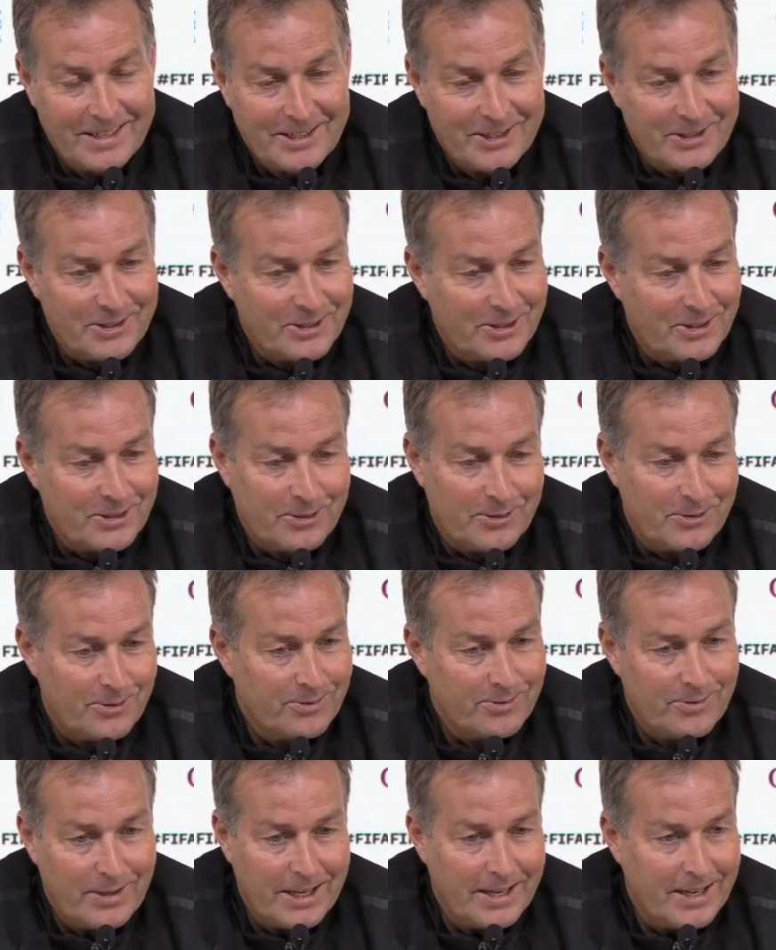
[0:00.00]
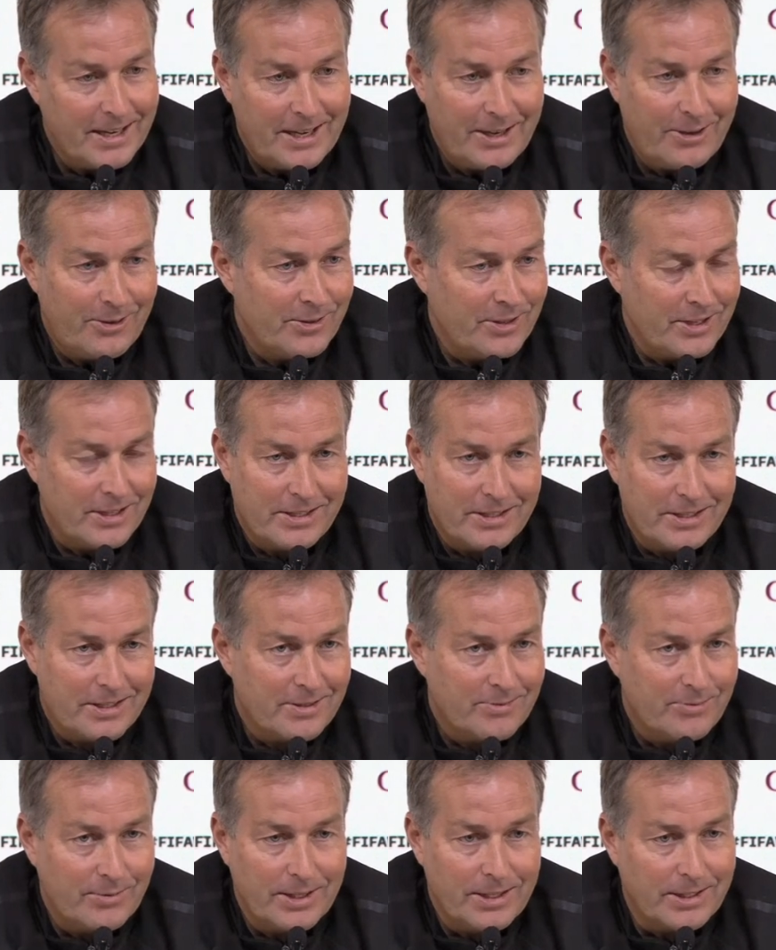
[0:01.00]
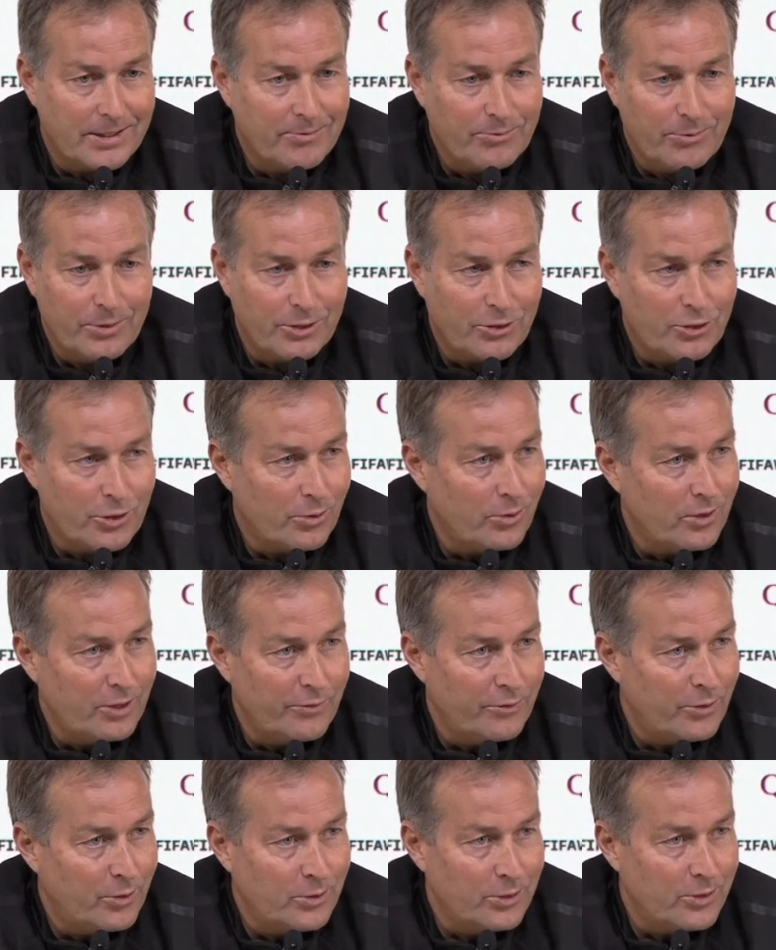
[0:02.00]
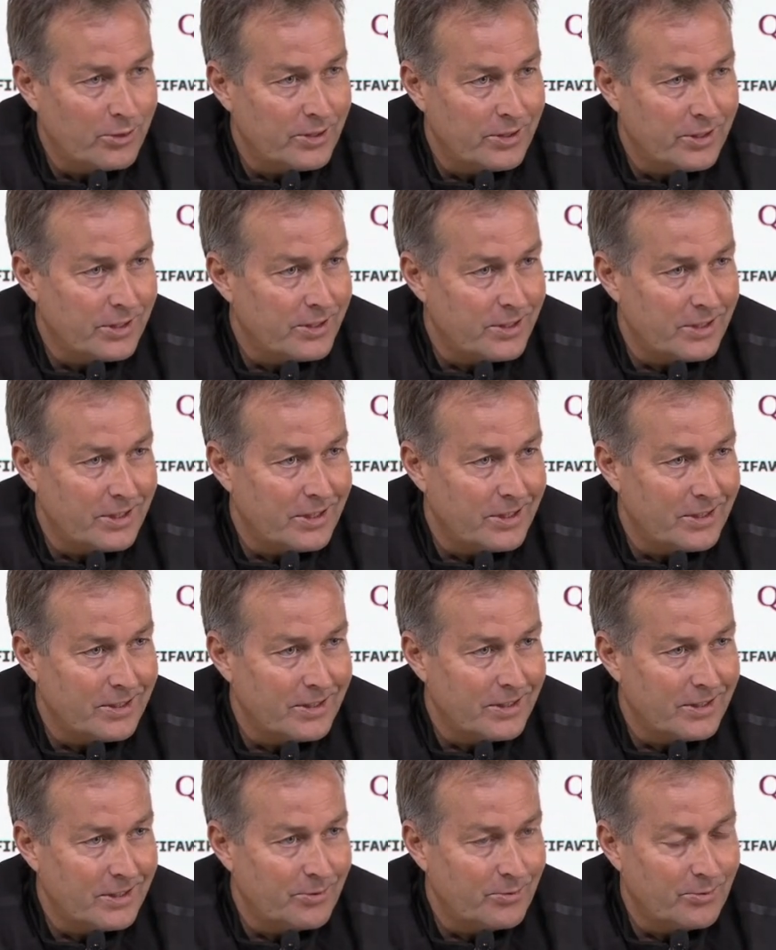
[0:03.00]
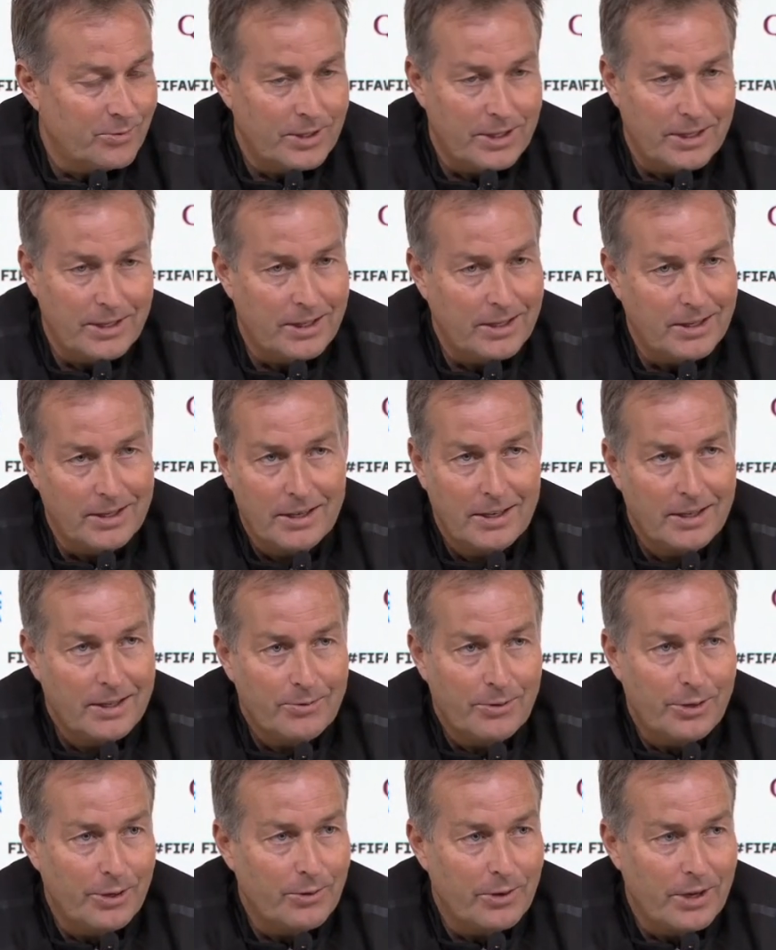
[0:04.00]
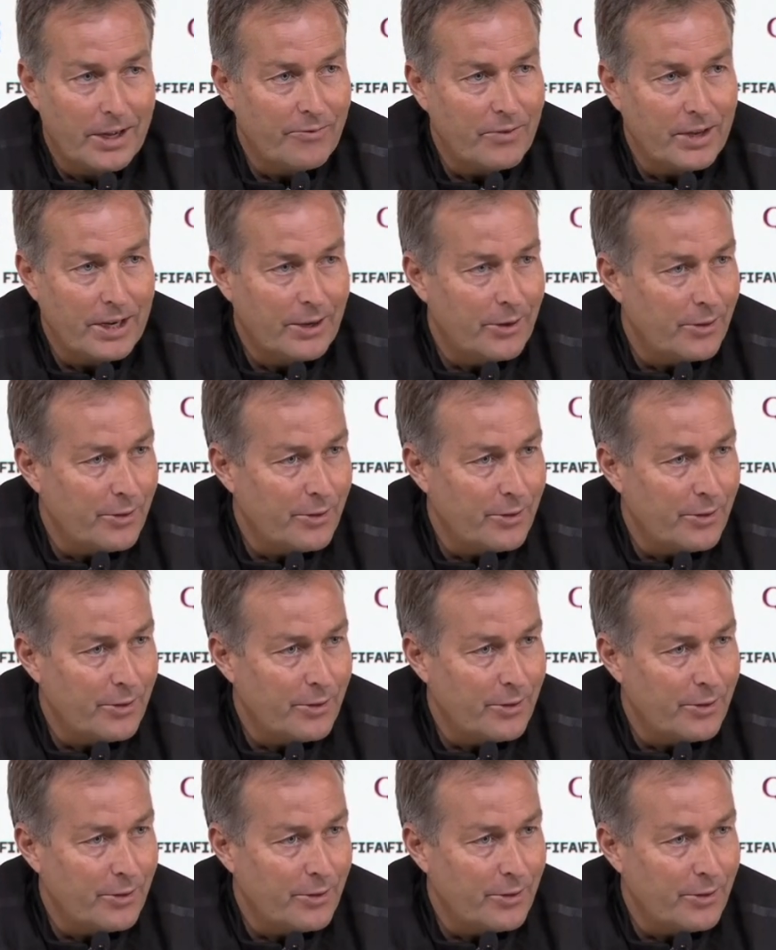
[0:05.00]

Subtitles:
So right now, we're totally focused on this and we don't have any